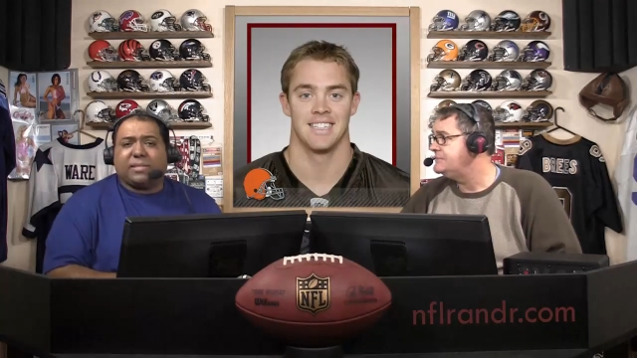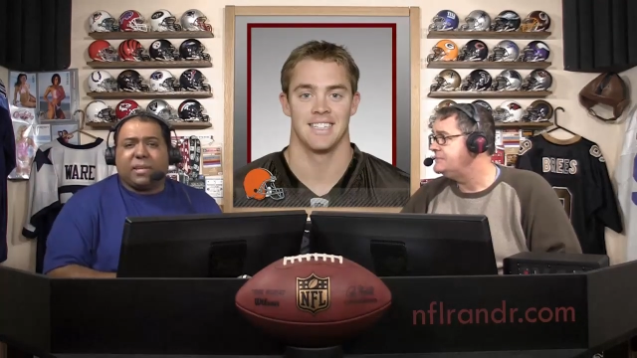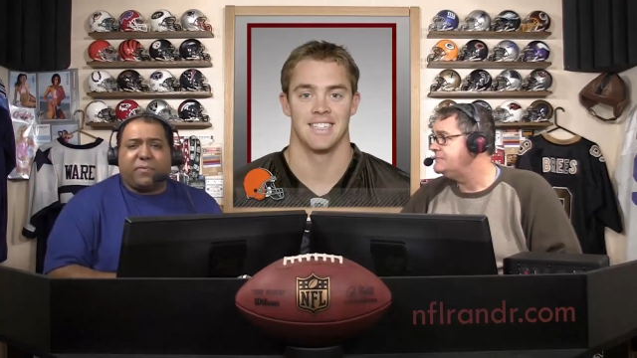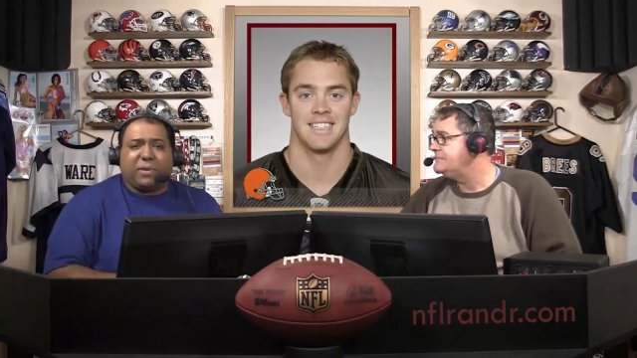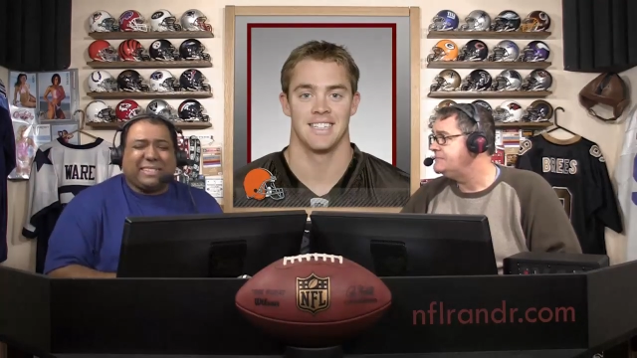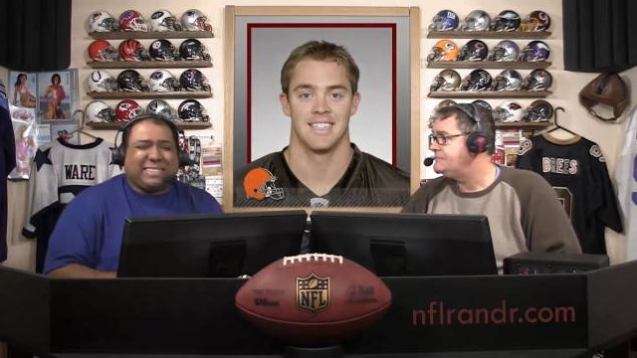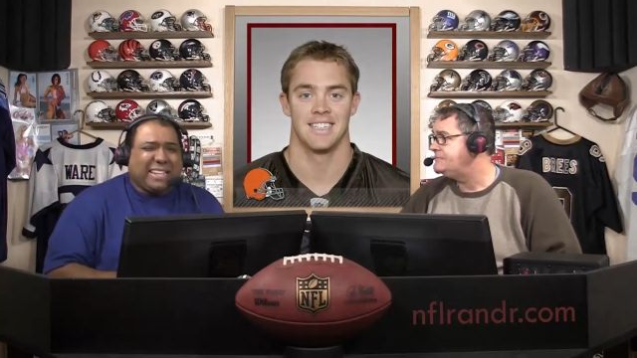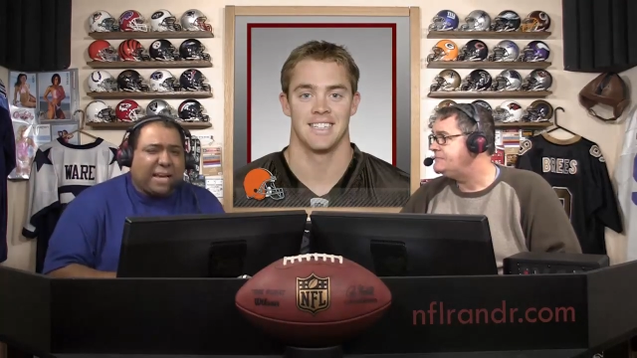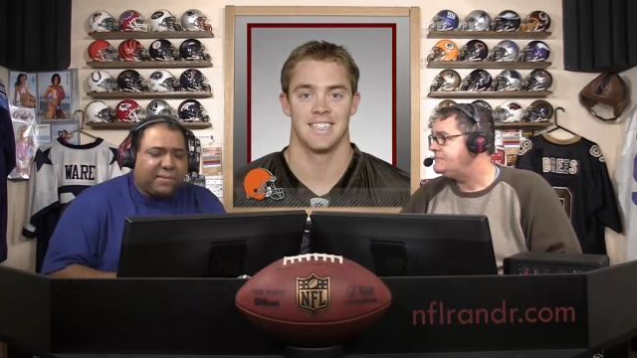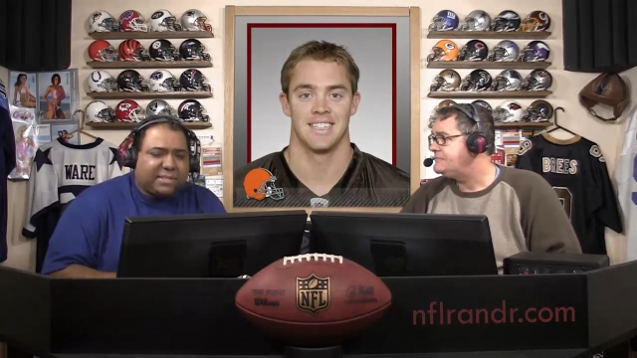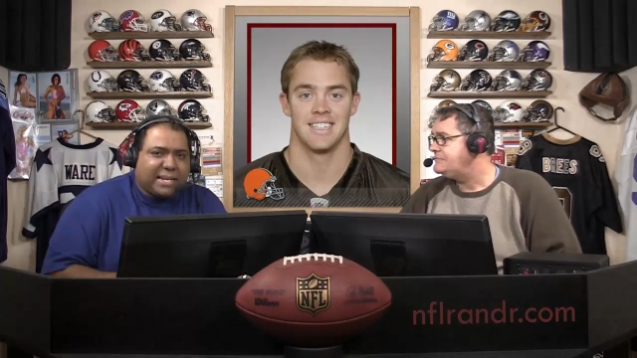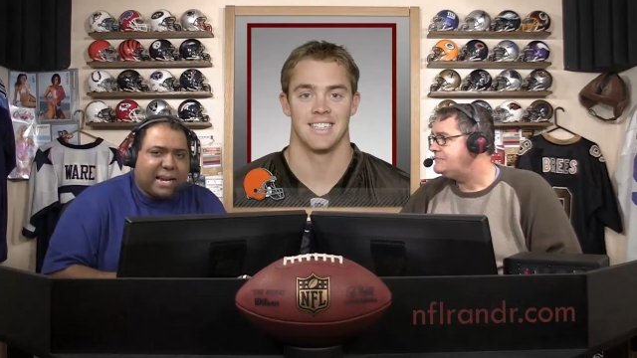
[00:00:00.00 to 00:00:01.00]
Speaker 1: suffered a
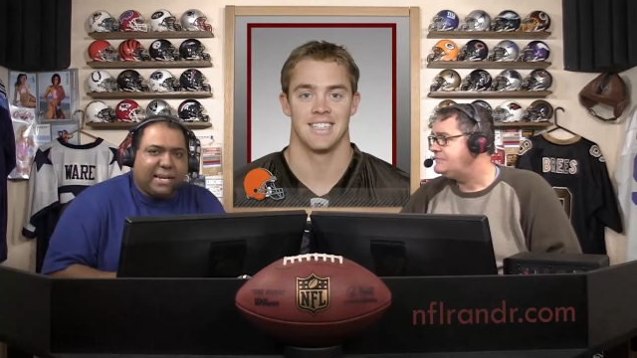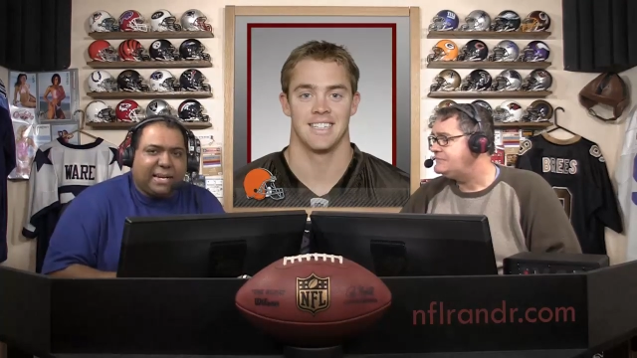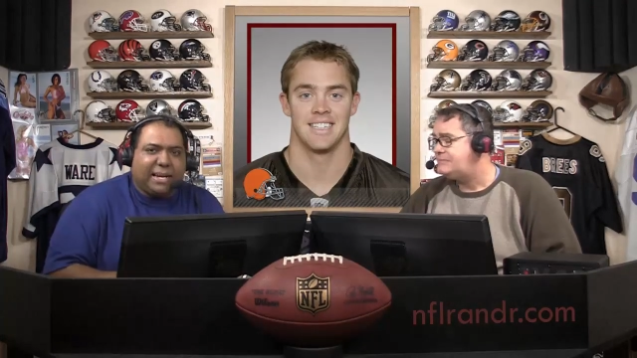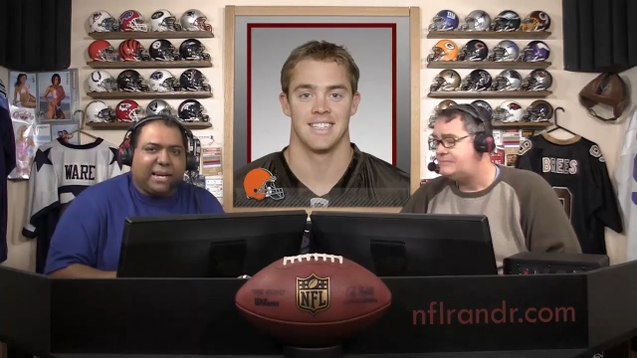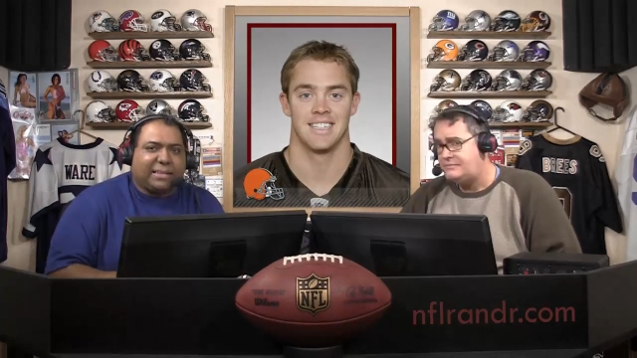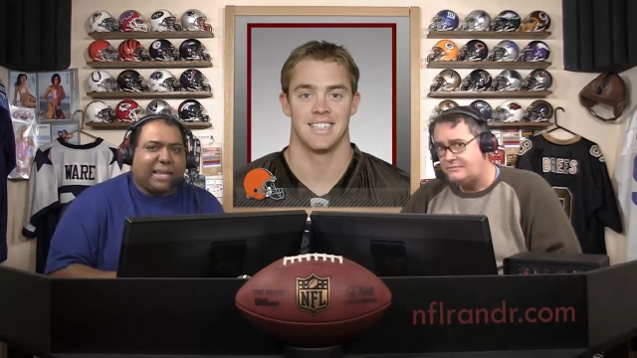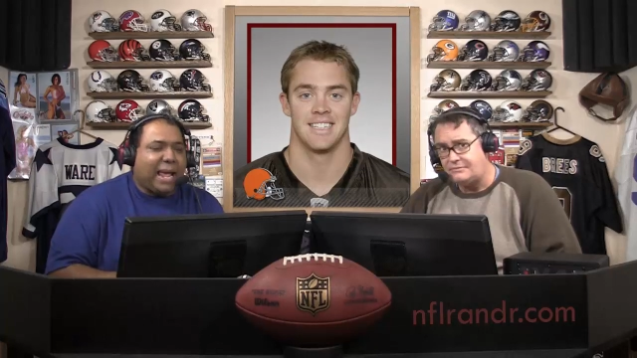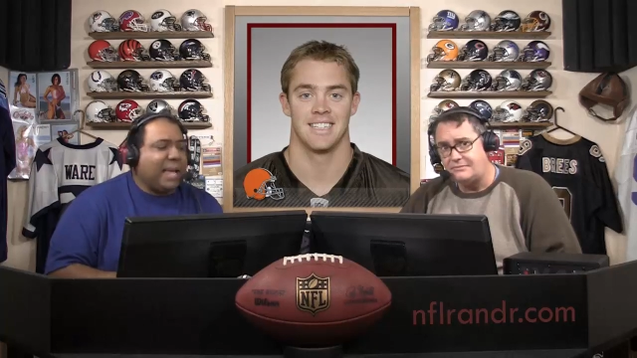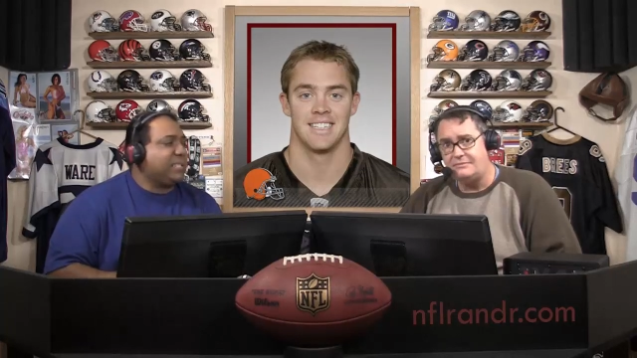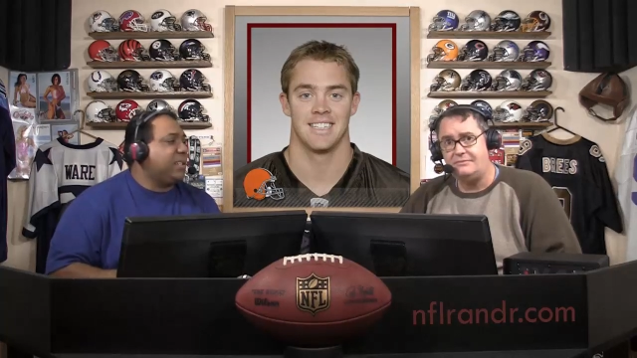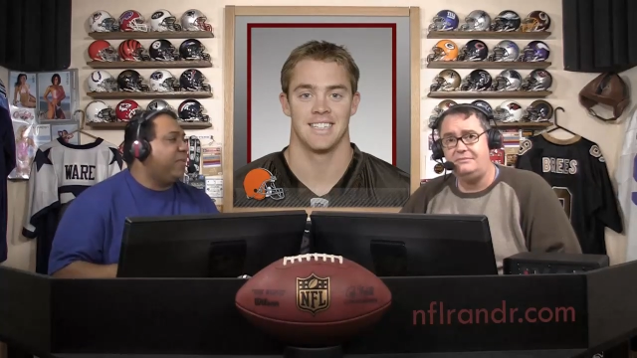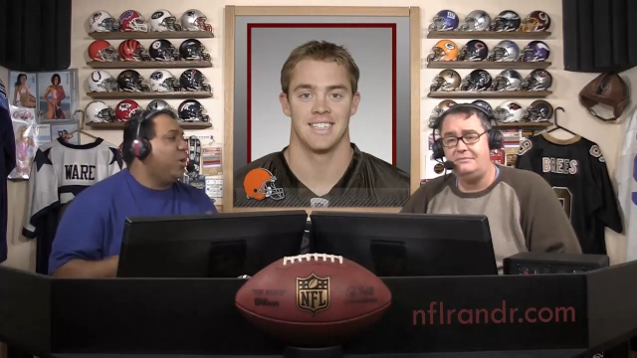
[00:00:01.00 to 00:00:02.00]
devastating hit at the
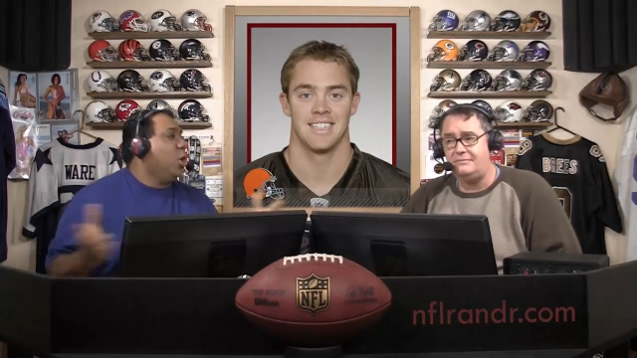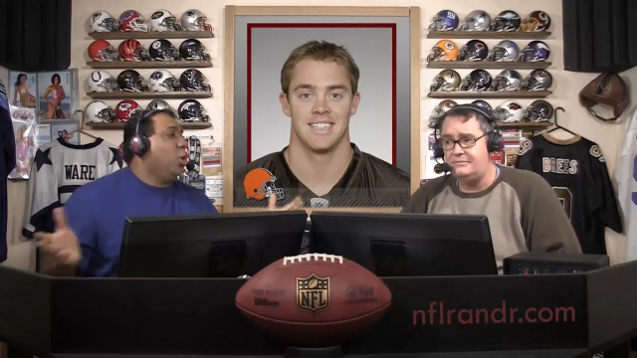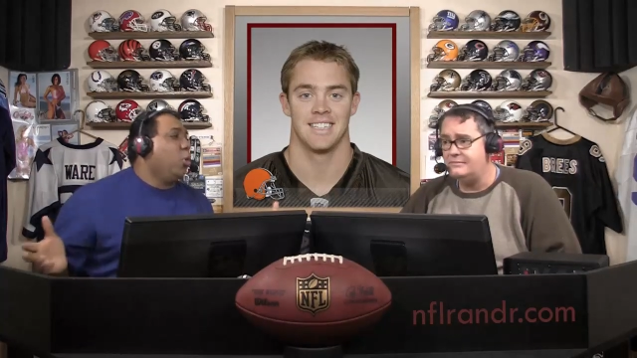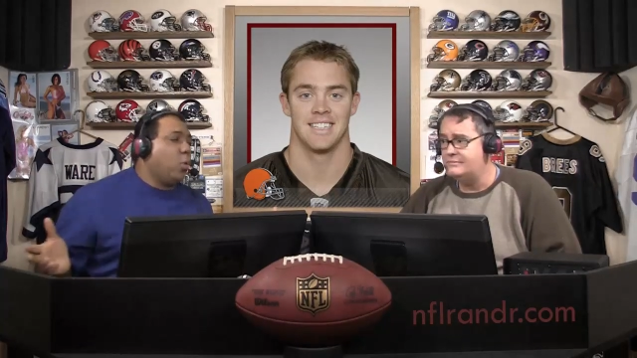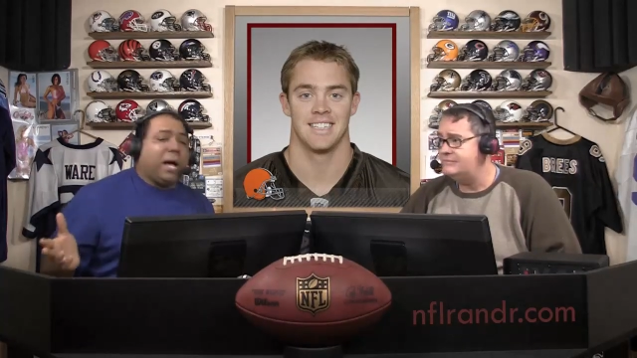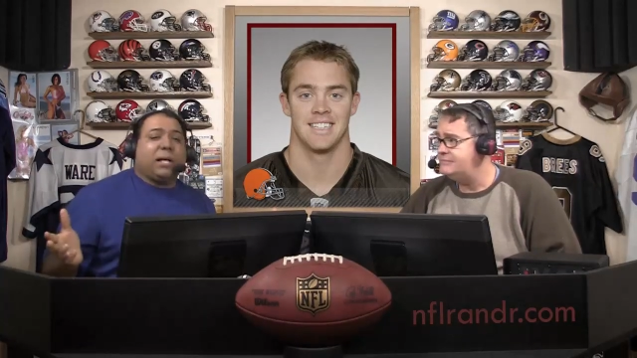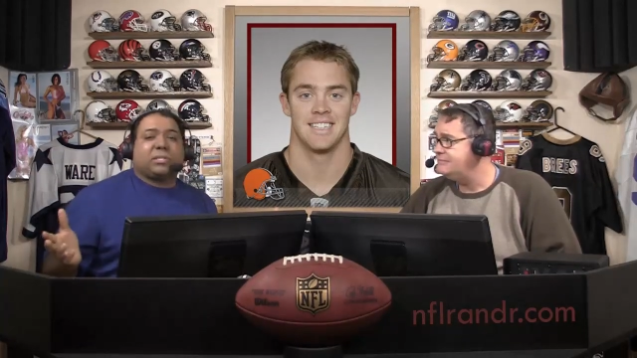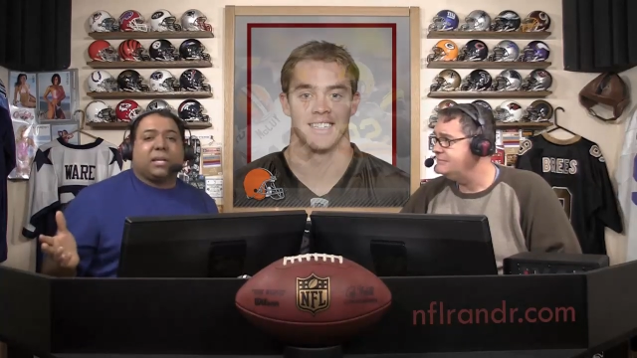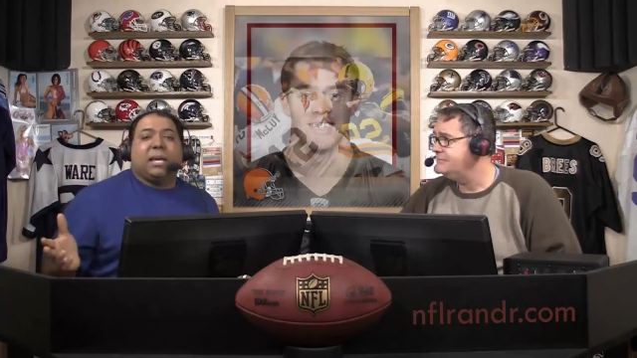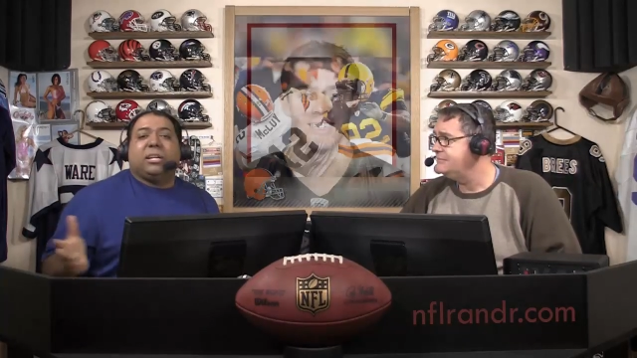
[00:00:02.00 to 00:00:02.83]
hands of who else?